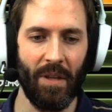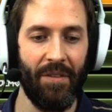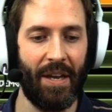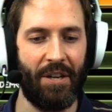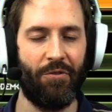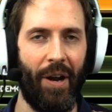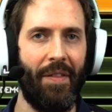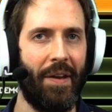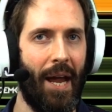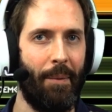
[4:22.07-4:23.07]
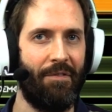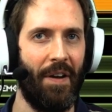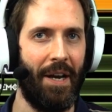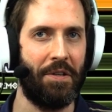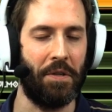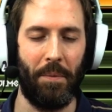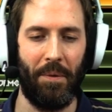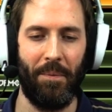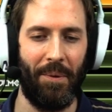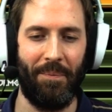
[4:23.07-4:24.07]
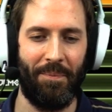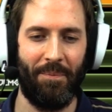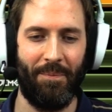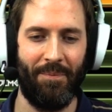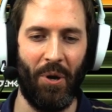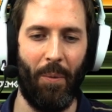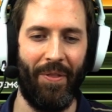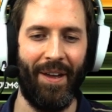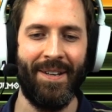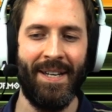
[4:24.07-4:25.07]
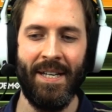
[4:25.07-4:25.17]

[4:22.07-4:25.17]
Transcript: they did create the game in fairness, so we'll go with it.